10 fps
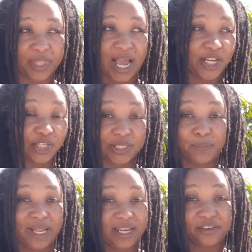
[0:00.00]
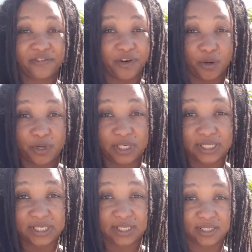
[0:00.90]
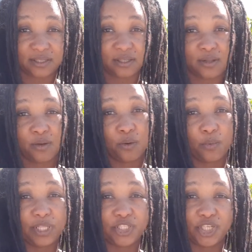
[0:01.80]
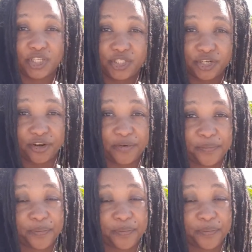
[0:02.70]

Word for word: I just blend the flowers with ginger.